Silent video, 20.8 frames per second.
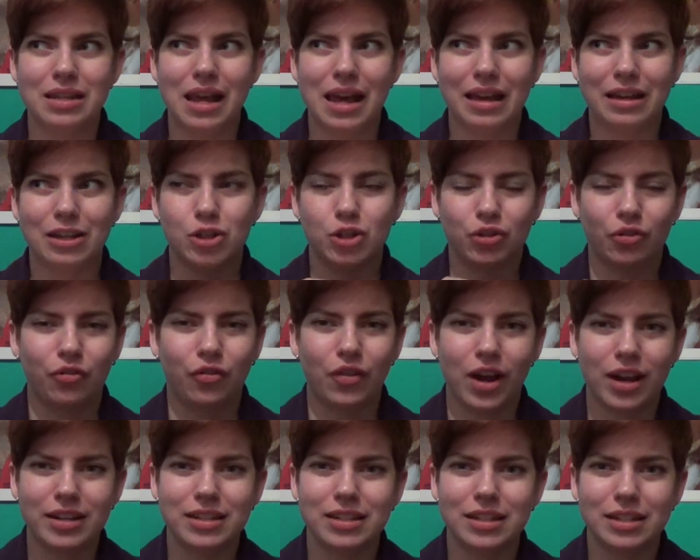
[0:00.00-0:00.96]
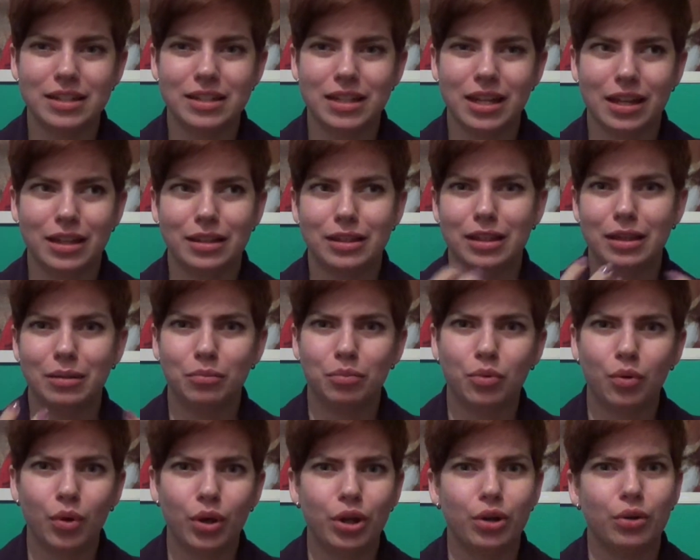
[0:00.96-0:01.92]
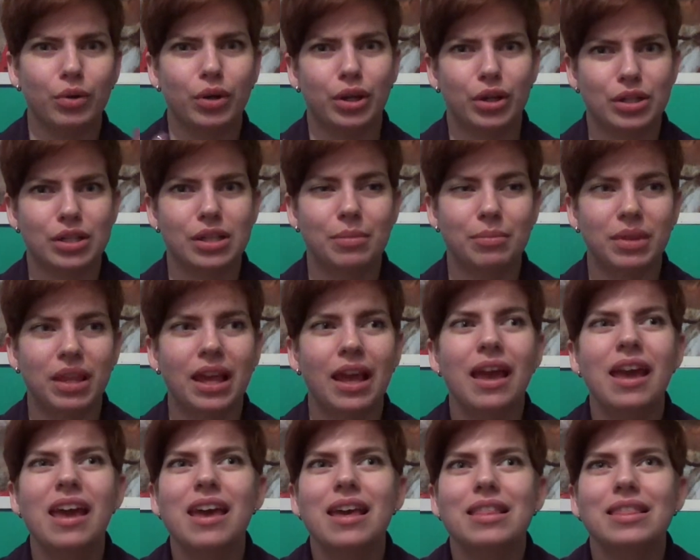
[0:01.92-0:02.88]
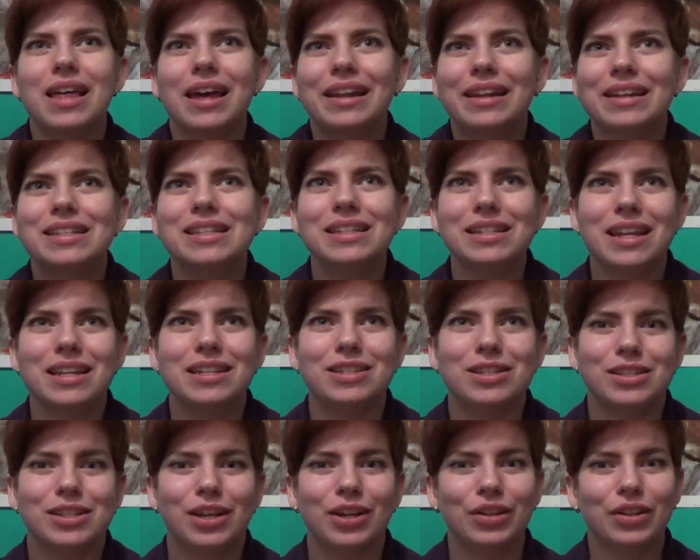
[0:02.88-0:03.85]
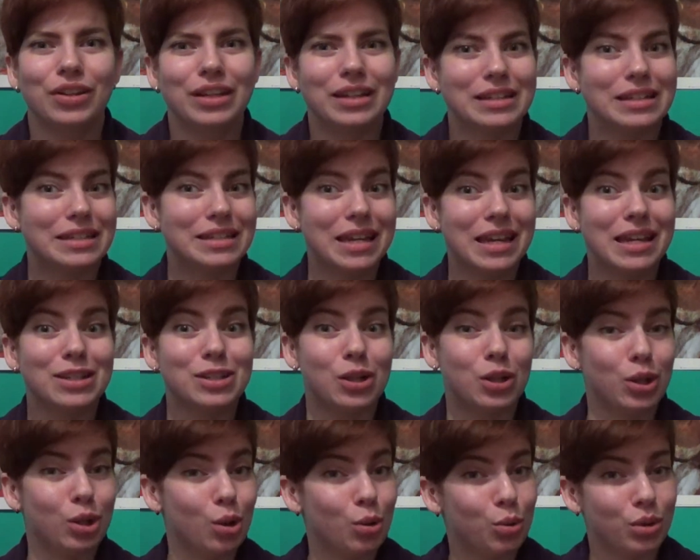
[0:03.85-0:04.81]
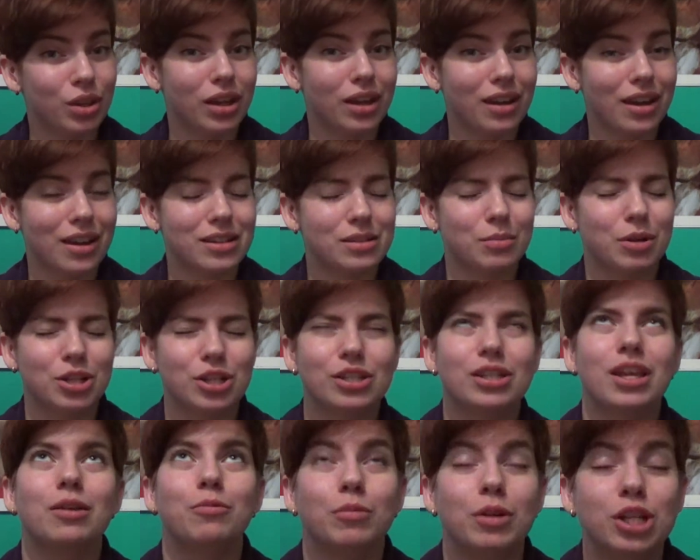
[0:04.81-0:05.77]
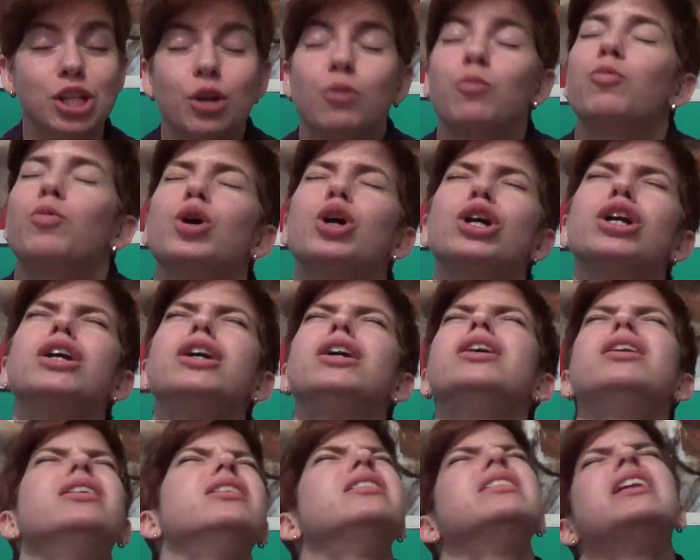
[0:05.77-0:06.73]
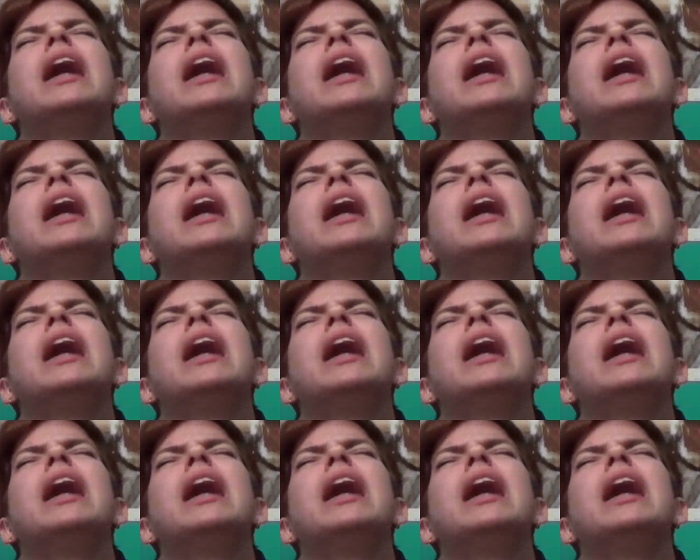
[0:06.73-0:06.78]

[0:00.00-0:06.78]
extra fine detailing, the embroidery or something that isn't necessarily in today's clothing as much as I wish it were.